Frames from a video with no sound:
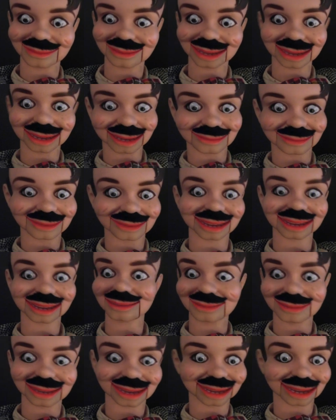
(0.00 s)
It goes
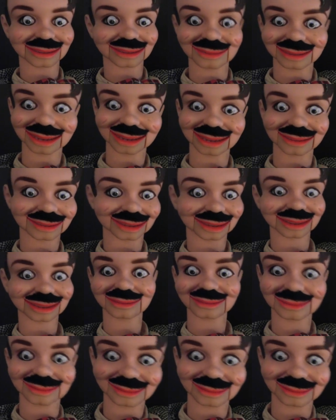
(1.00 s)
on and on and on.